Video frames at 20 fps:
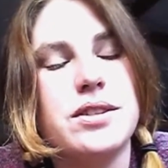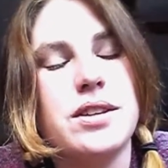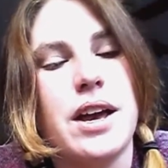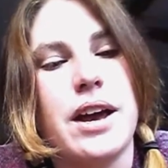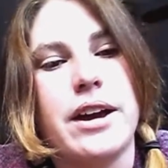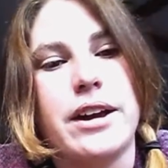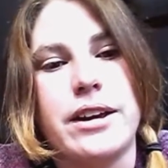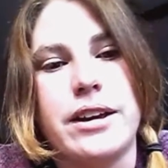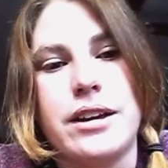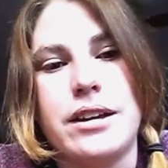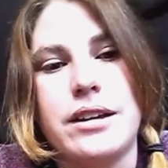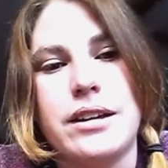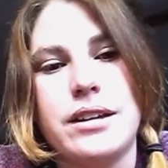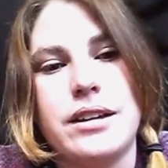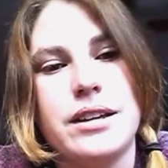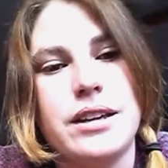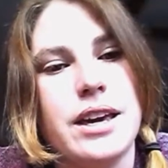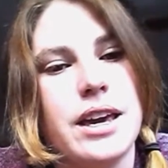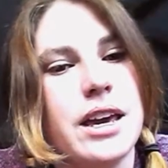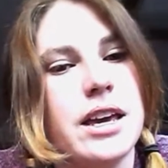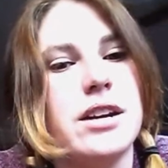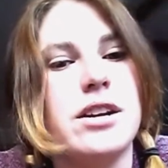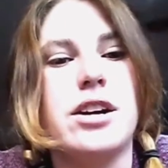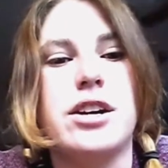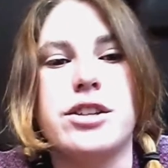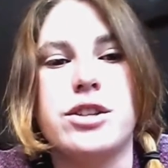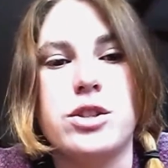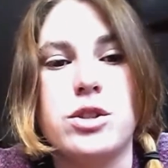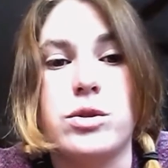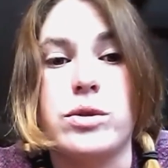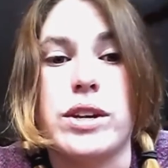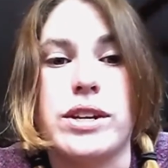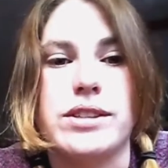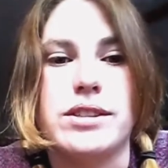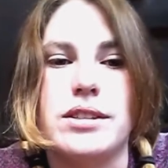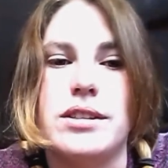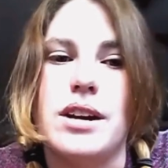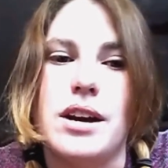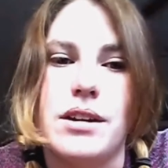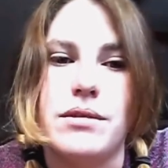I cannot stress
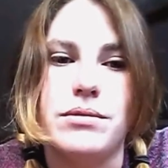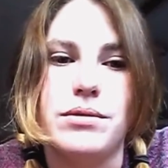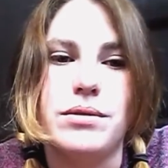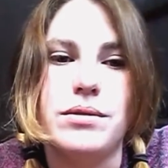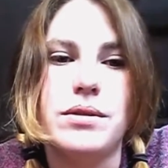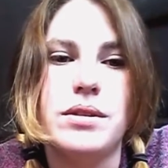enough.